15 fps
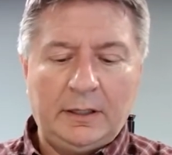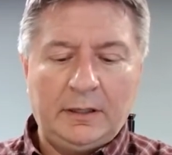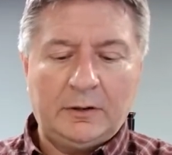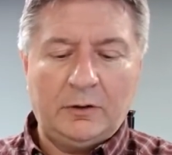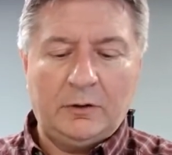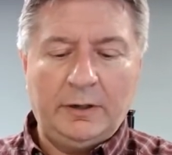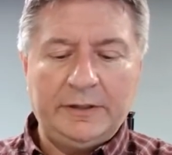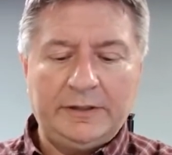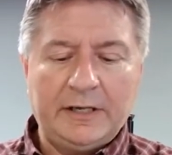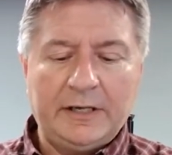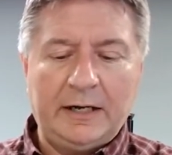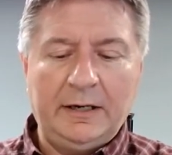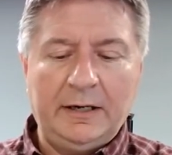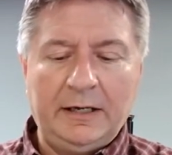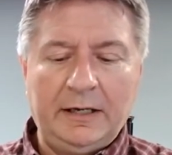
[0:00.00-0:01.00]
Corey's
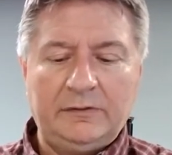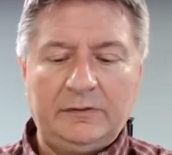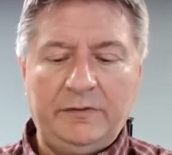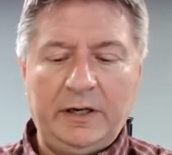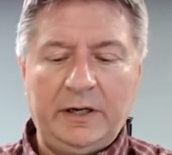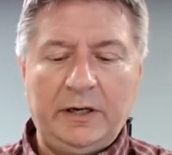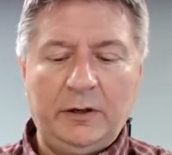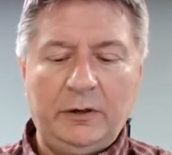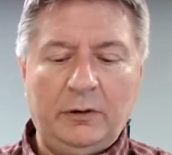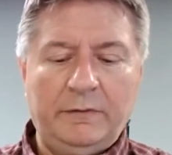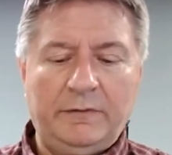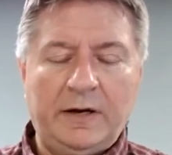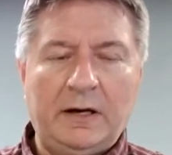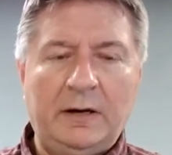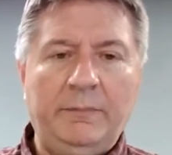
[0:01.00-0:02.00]
got a nice video
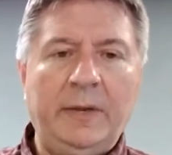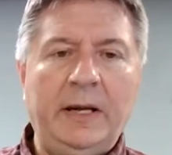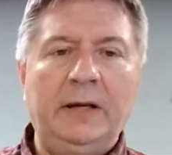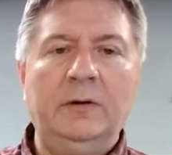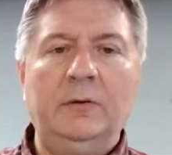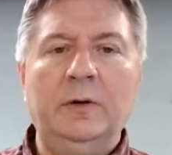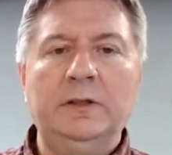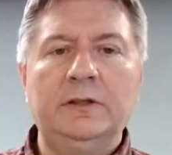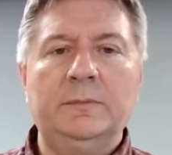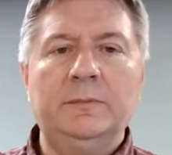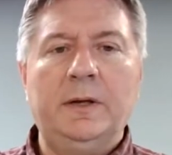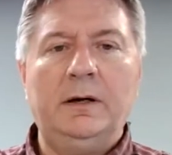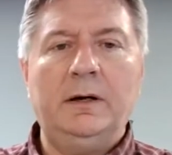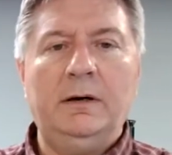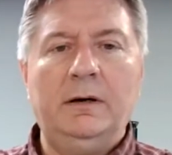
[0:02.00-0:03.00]
of how to bend a wind
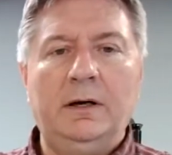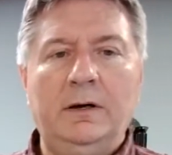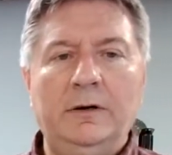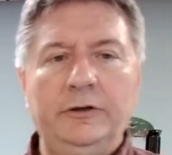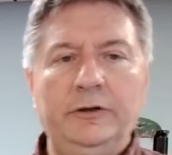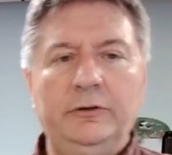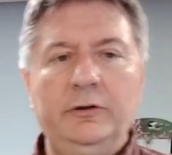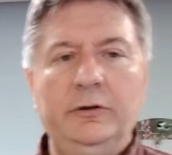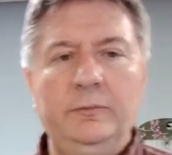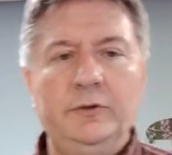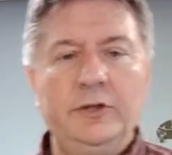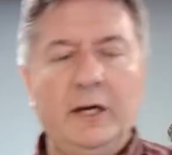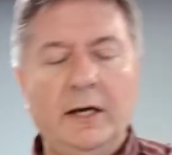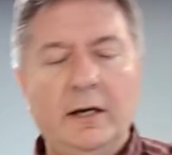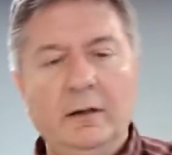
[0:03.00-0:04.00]
spinner on our YouTube
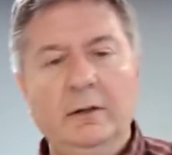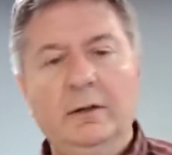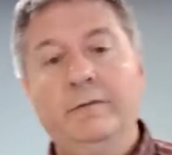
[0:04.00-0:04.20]
channel.